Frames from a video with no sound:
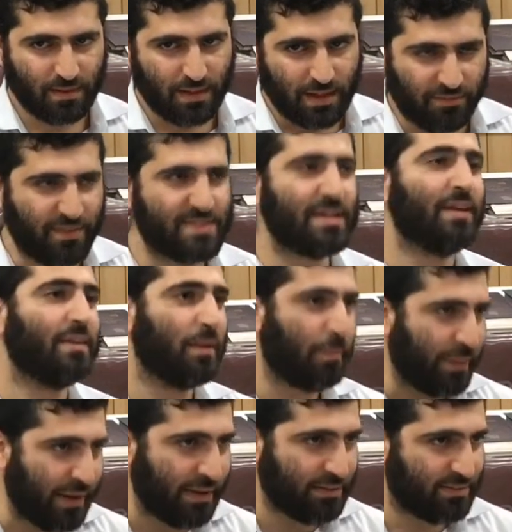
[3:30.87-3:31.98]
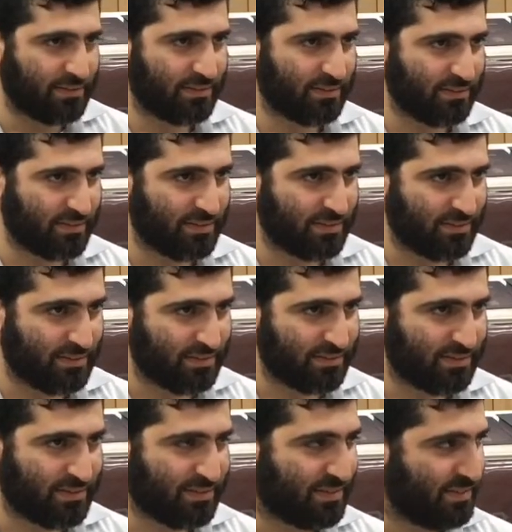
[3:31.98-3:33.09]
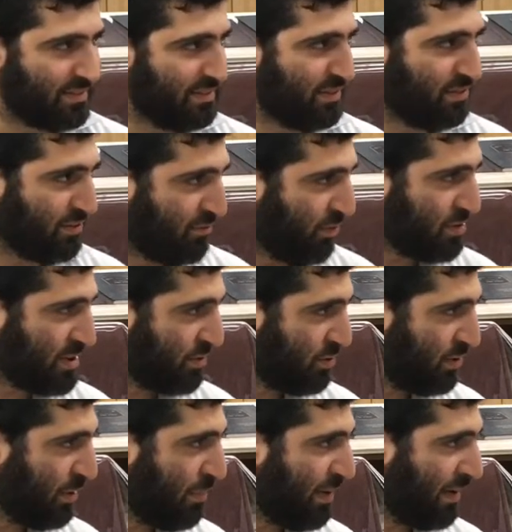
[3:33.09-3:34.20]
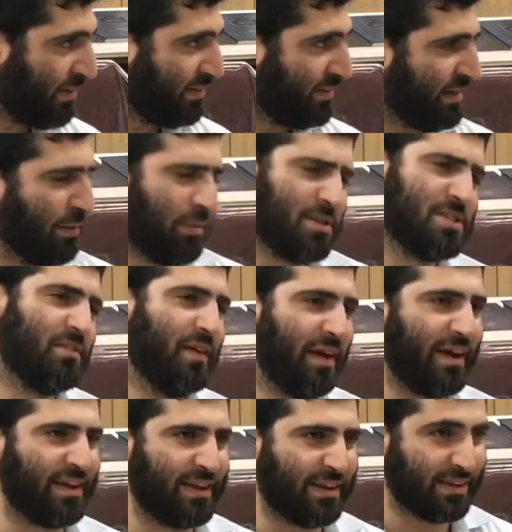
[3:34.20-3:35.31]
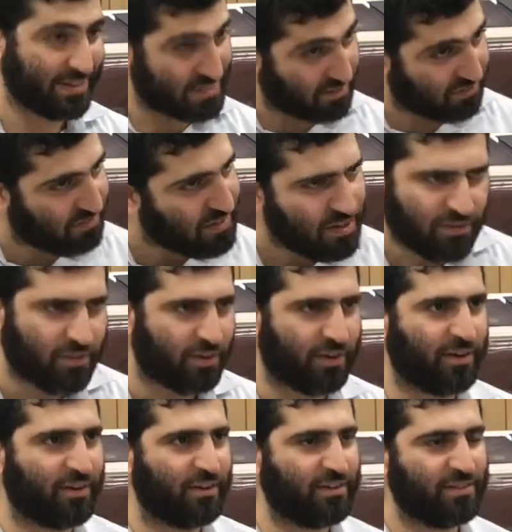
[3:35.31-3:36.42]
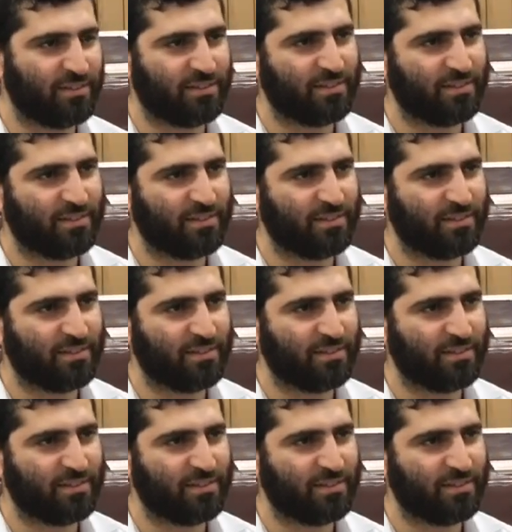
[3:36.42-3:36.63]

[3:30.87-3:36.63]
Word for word: if he's on the bed, if he falls onto the bed, not because of a headache, it's a fever,